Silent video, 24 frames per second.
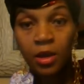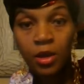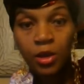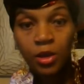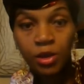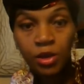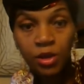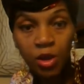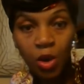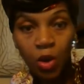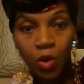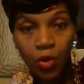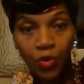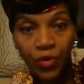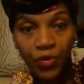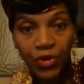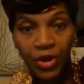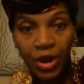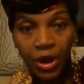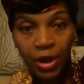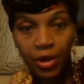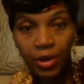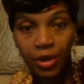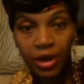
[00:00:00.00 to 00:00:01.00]
So
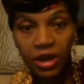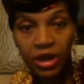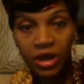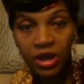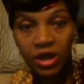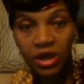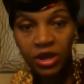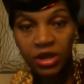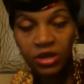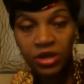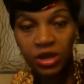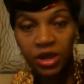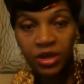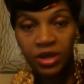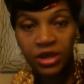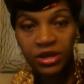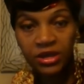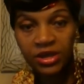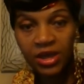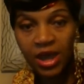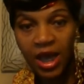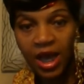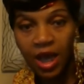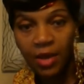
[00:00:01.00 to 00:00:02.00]
there is the
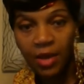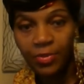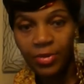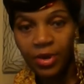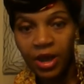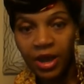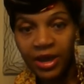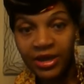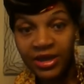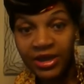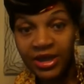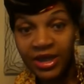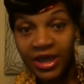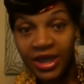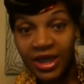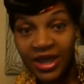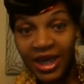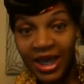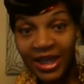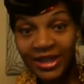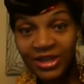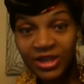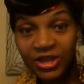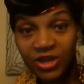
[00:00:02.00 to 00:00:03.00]
top. Again,
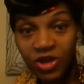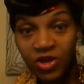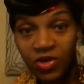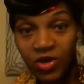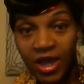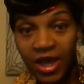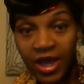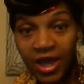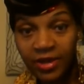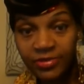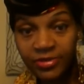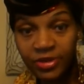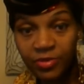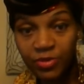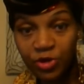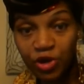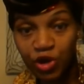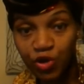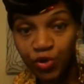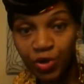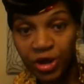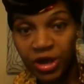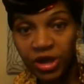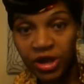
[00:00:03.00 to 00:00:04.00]
I still have some
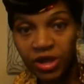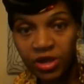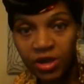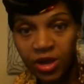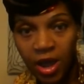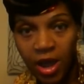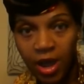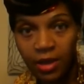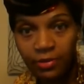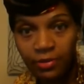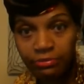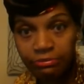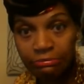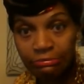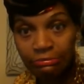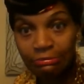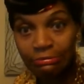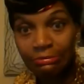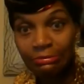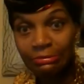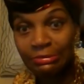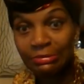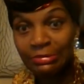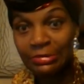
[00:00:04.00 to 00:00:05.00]
strings that
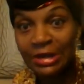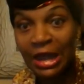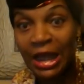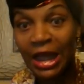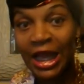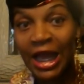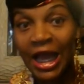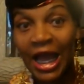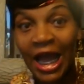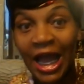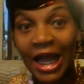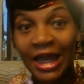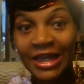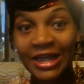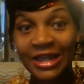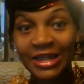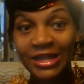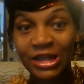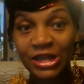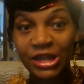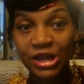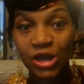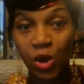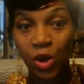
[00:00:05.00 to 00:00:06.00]
I
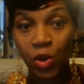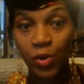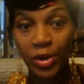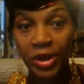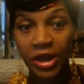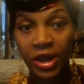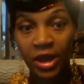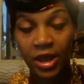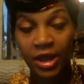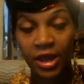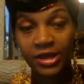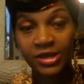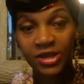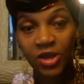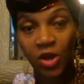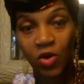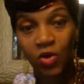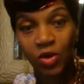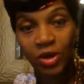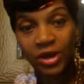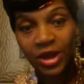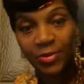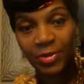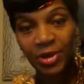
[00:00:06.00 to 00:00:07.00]
need to sew in.
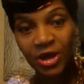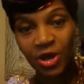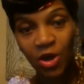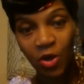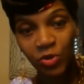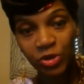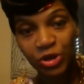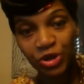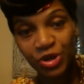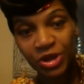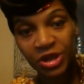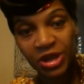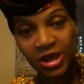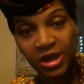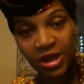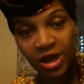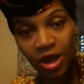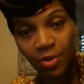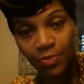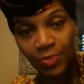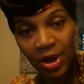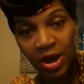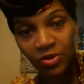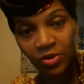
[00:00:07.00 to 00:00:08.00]
So let me know what you think
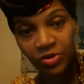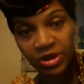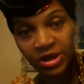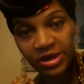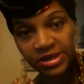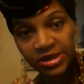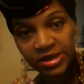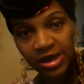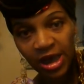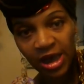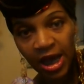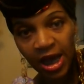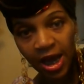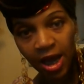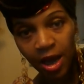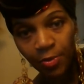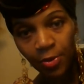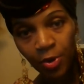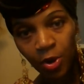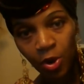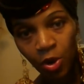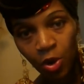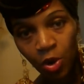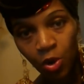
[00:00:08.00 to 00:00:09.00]
about this
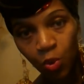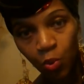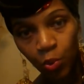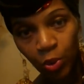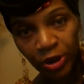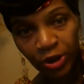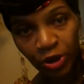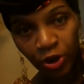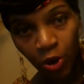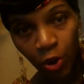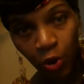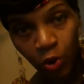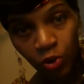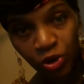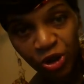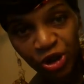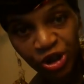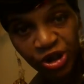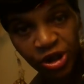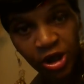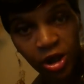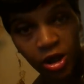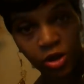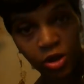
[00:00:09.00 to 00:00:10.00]
top with those
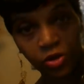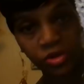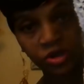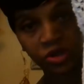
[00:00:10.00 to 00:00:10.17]
shell